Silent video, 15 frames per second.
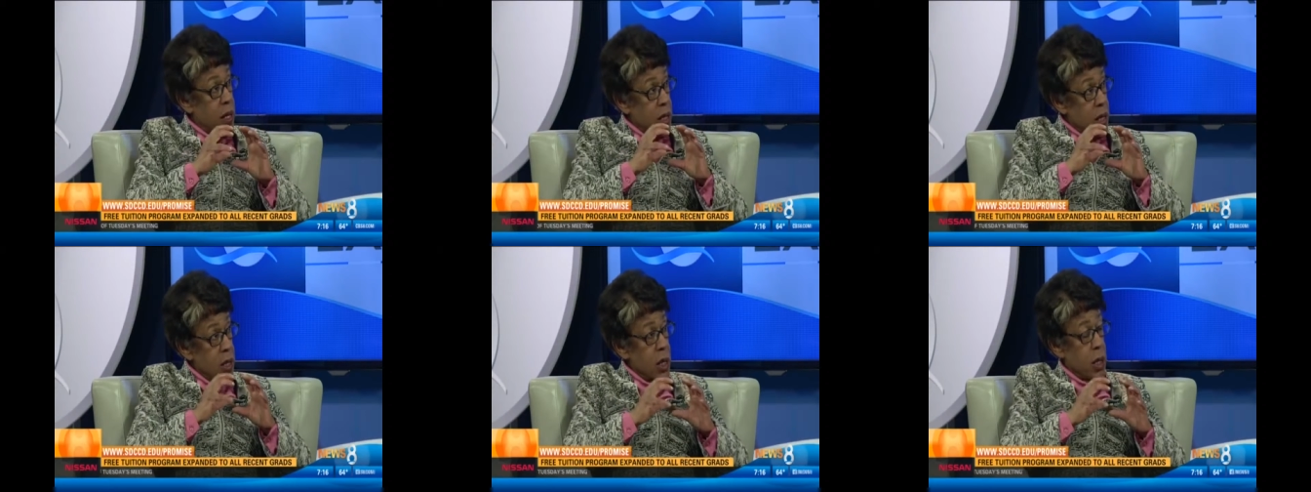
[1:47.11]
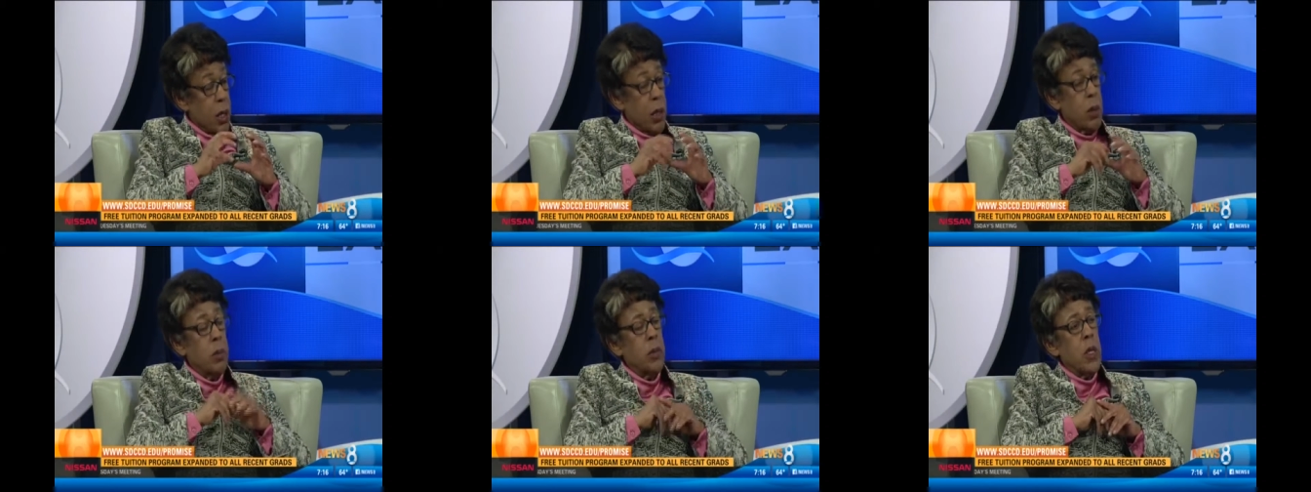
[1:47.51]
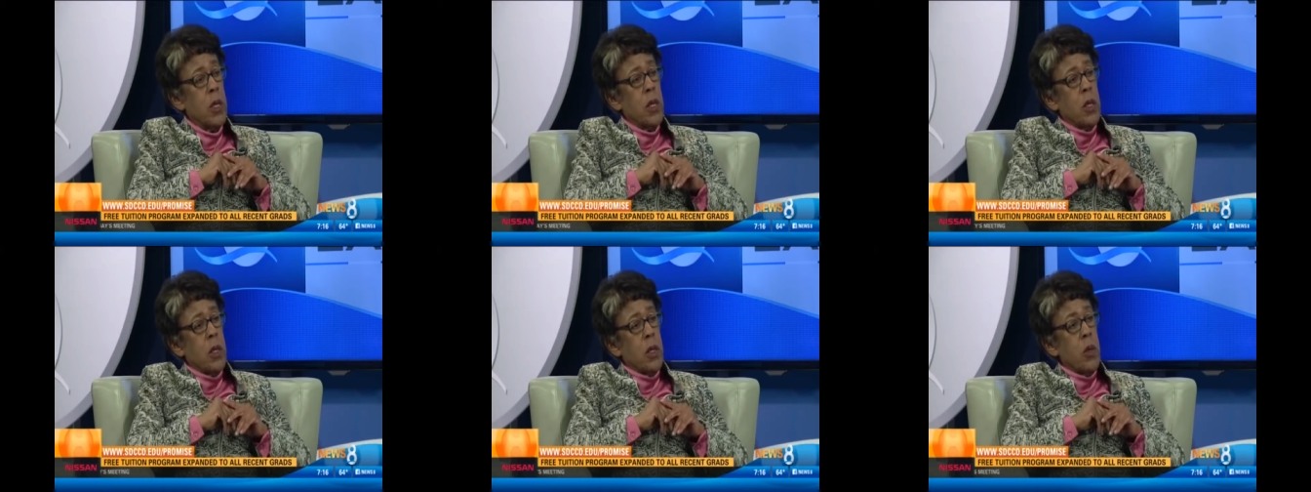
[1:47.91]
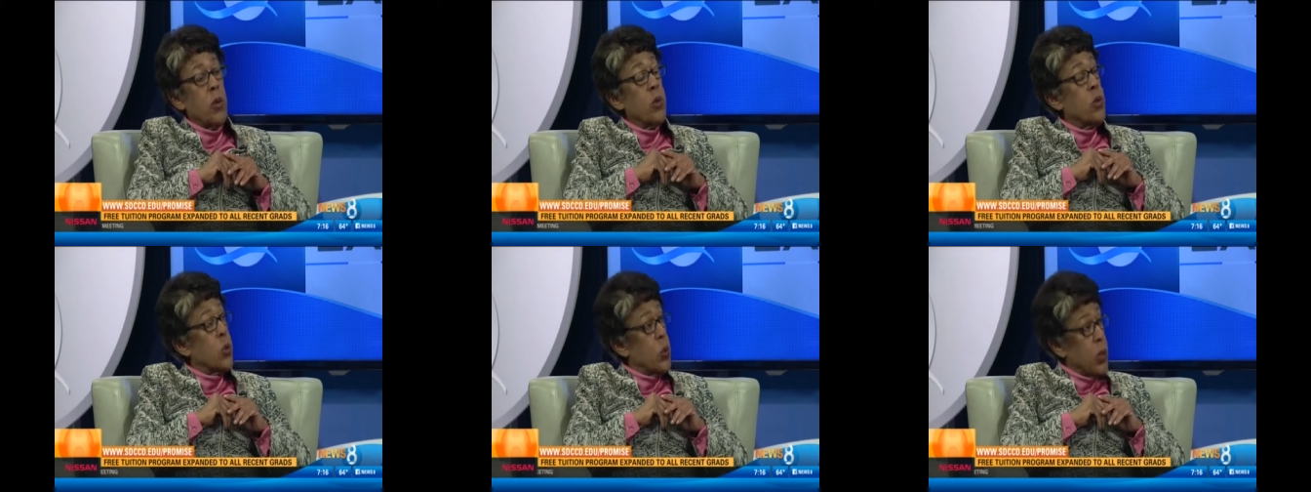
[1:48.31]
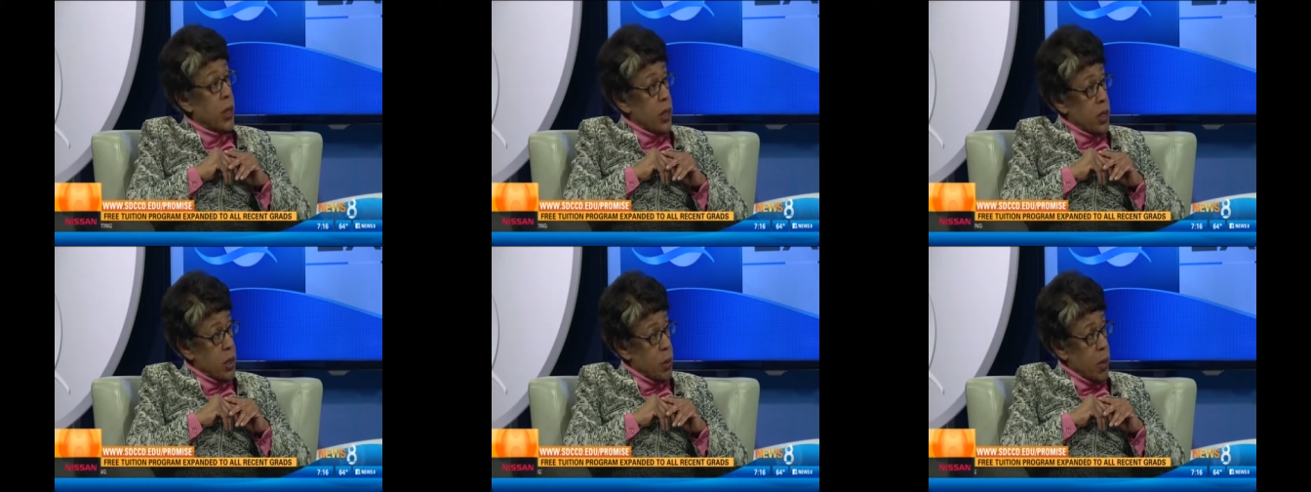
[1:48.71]
a year who's
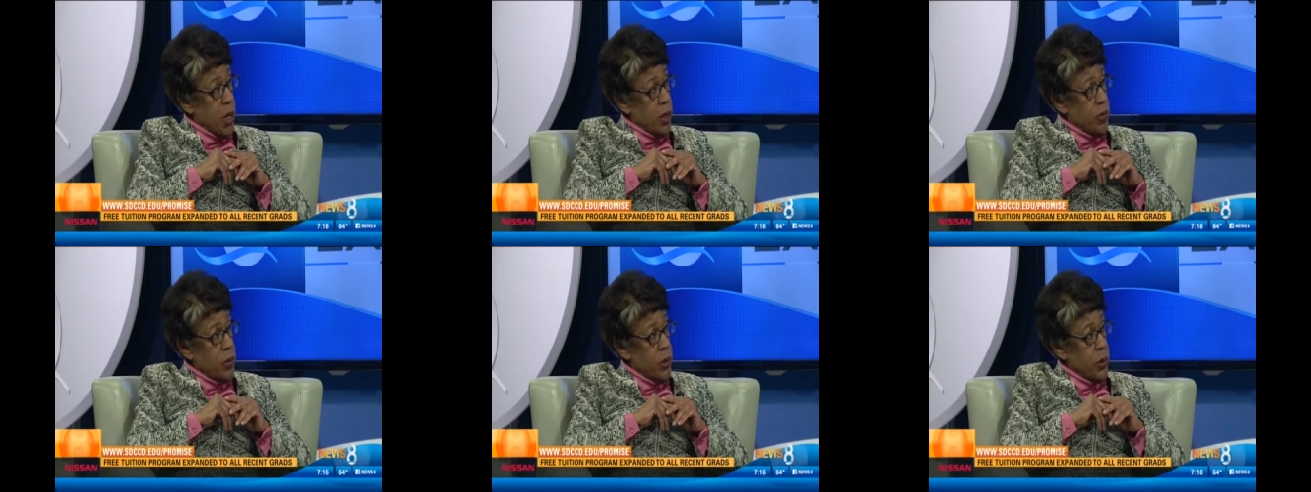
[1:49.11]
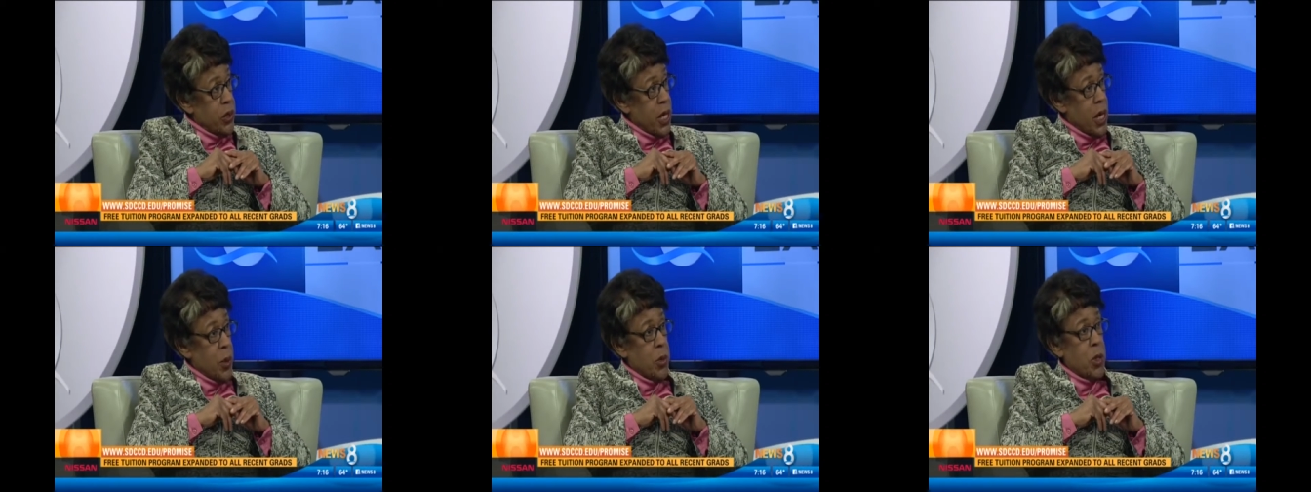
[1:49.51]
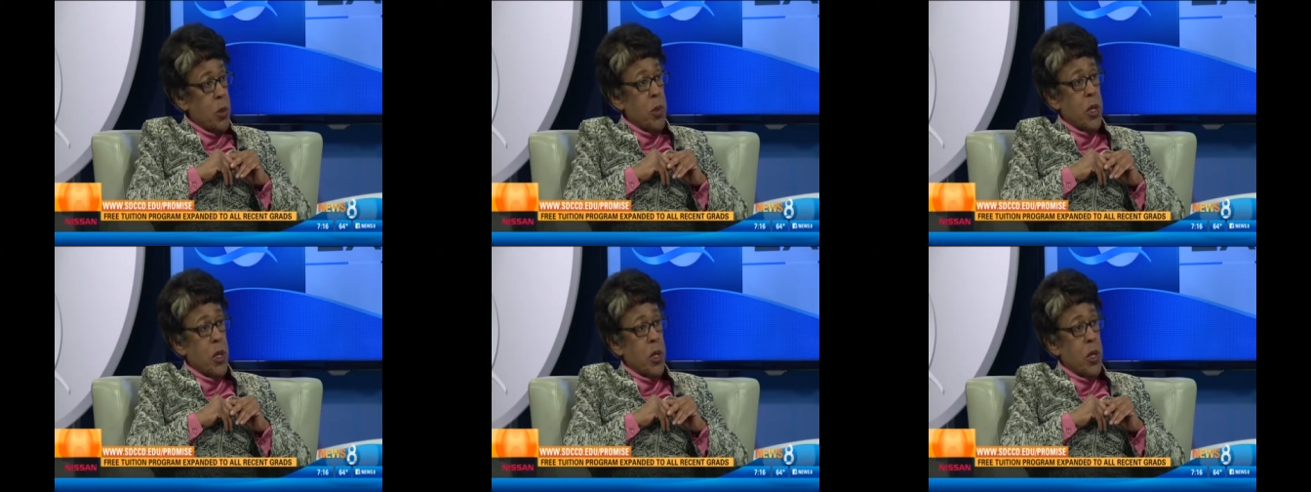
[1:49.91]
willing to make a full-time